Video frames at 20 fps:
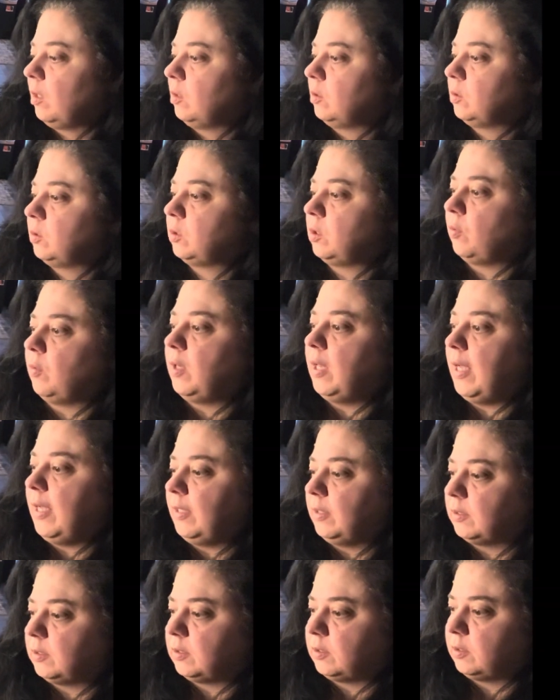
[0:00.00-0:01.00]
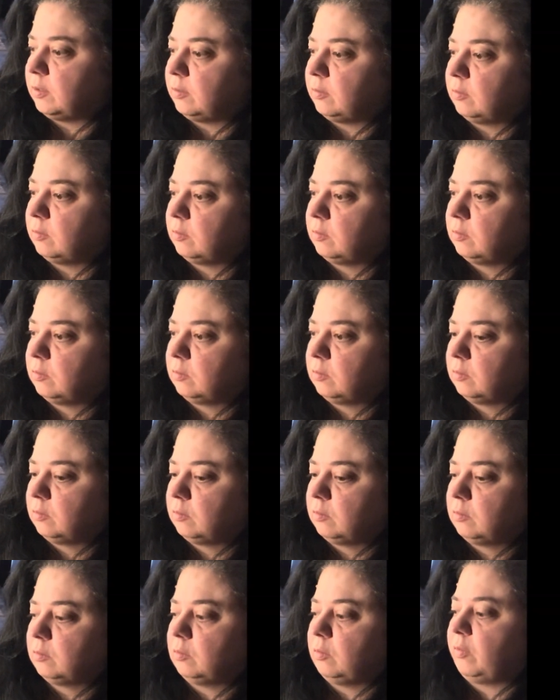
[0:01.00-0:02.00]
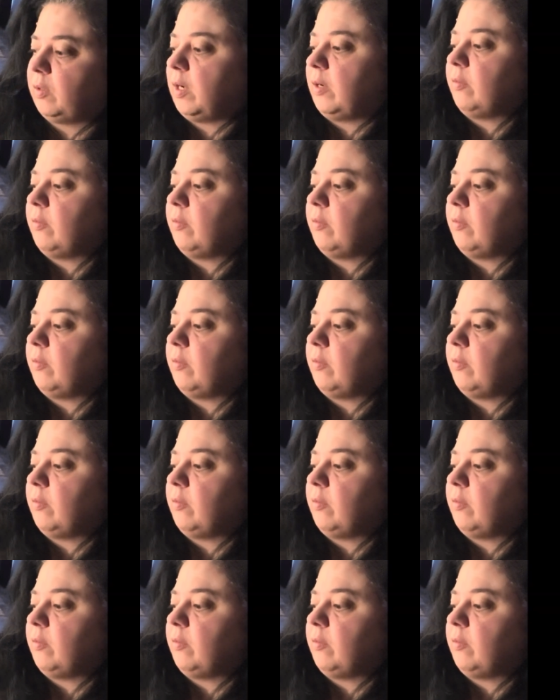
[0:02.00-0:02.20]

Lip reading: So next, we've got